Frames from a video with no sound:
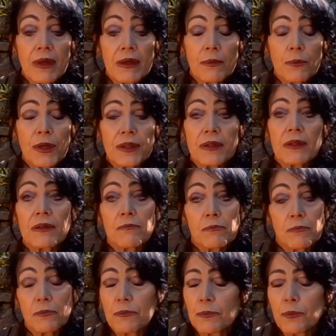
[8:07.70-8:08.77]
with
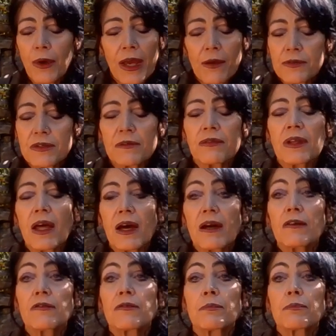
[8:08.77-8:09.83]
waves of
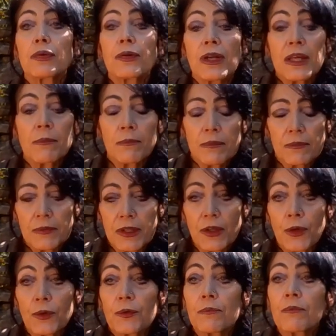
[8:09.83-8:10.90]
love pulling, you
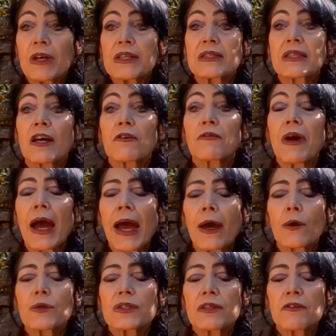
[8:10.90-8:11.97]
know, myself
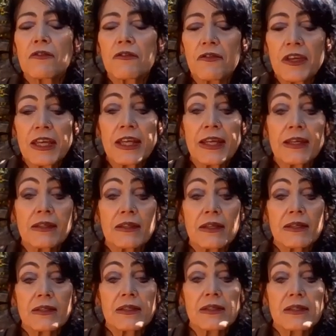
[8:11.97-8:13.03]
out and feeling
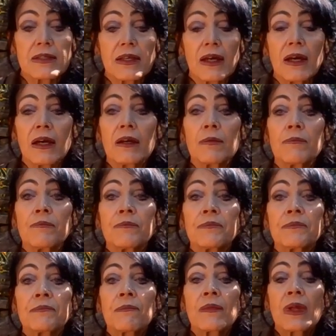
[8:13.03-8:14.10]
this,
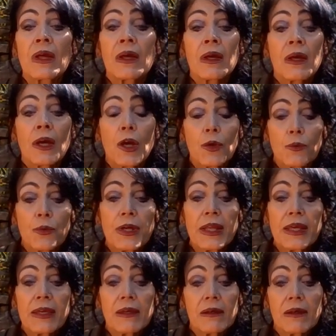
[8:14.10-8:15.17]

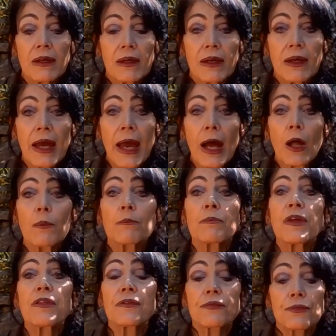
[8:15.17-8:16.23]
really helped
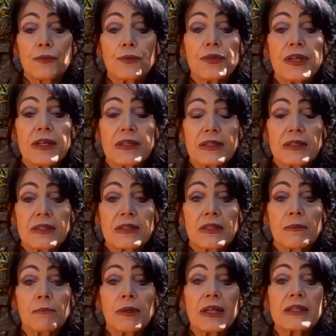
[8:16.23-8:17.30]
me through this,
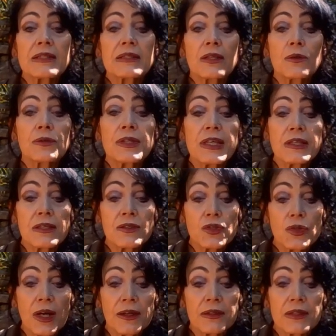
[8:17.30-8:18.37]
but I still needed
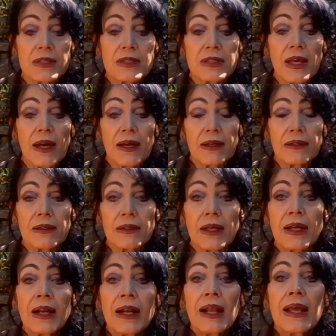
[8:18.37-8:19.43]
to understand.
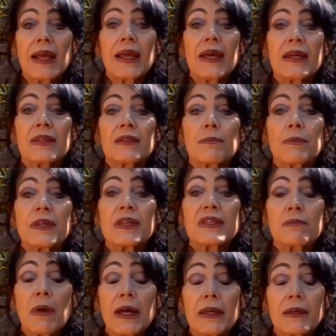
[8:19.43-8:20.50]
And
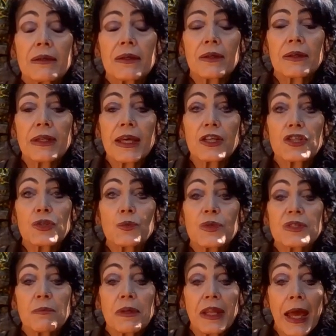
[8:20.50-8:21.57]
because my connection
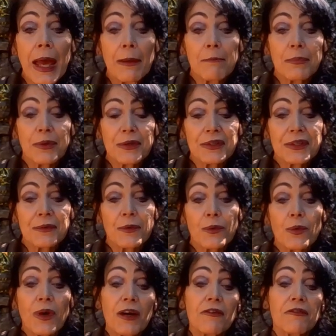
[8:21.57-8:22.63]
was a bit hampered,
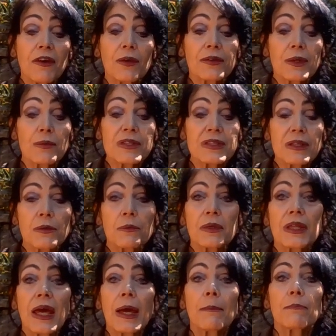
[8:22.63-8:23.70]
or I felt it was still a
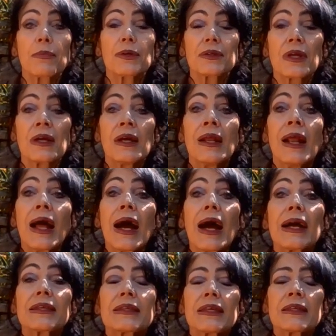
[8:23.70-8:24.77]
bit hampered,
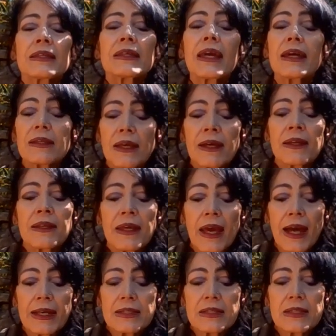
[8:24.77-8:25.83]
I didn't get any
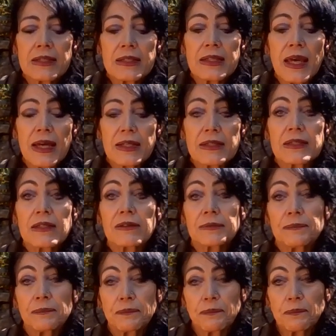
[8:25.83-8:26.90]
answers yet.
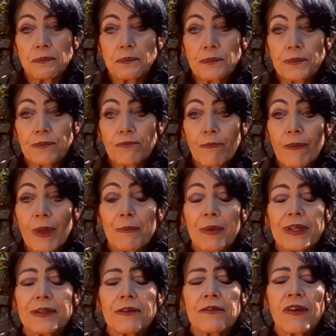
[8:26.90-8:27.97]

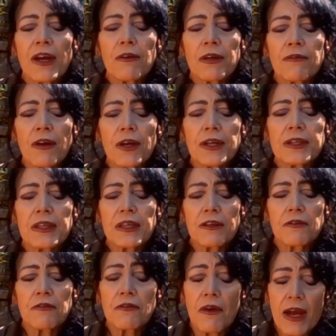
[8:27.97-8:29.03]
But a very, very dear
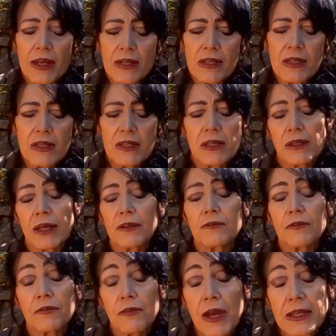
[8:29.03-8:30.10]
friend and
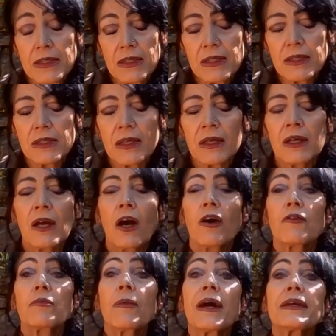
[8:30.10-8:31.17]
friends
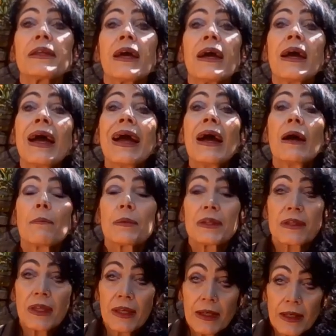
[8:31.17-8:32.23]
of mine,
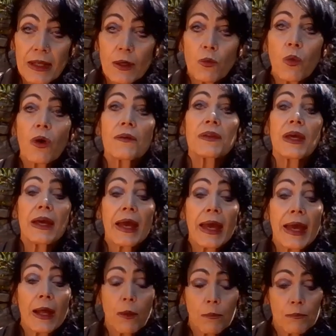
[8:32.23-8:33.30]
particularly one,
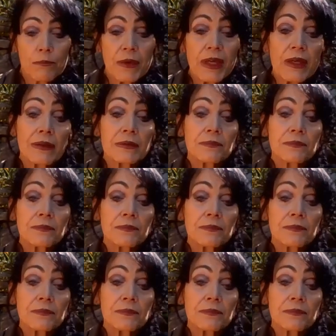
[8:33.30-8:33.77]
helped me